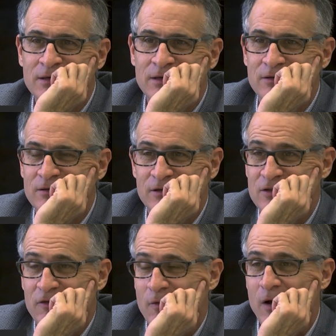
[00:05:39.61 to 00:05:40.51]
There's
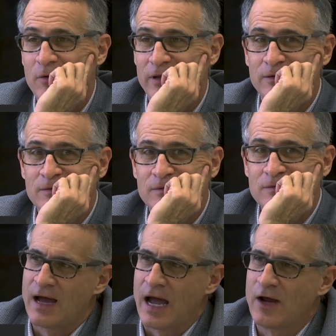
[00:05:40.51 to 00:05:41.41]
nothing wrong with it.
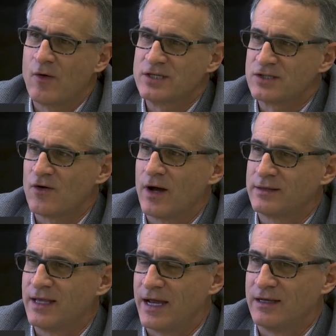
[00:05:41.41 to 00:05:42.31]
I always
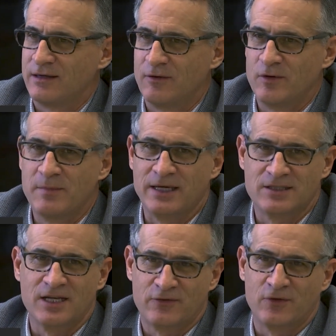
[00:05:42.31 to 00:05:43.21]
thought that it would make
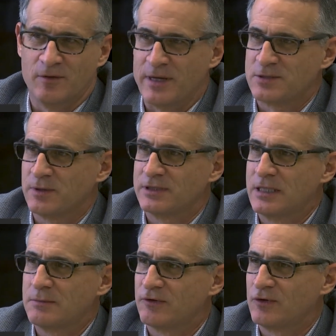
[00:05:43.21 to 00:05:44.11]
sense for a baseball
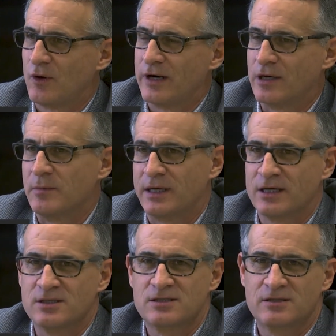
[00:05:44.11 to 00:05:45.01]
team to have a lawyer,
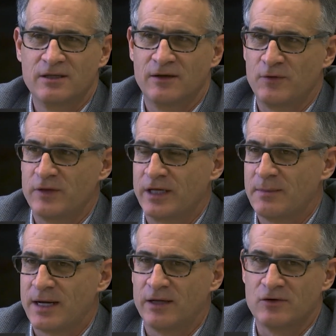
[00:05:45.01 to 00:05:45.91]
because if you think
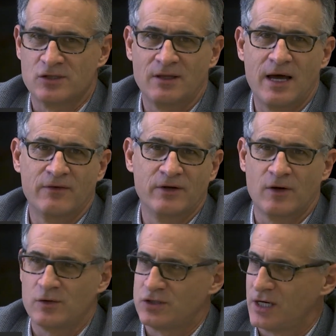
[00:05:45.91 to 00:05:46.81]
about it, there's a lot of
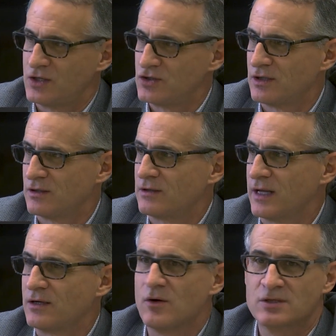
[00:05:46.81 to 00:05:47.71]
negotiation
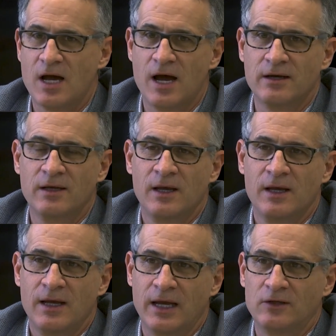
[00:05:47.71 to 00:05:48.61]
that goes on,
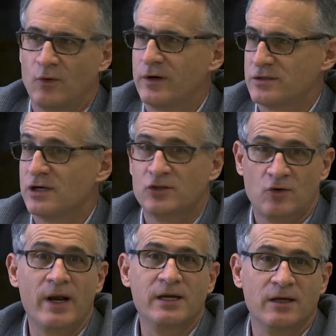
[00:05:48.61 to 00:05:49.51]
and lawyers are
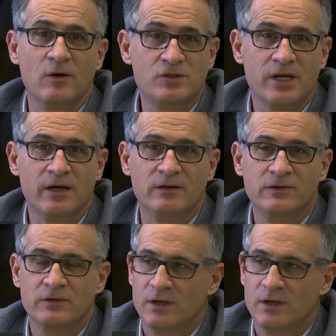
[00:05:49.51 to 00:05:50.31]
trained negotiators.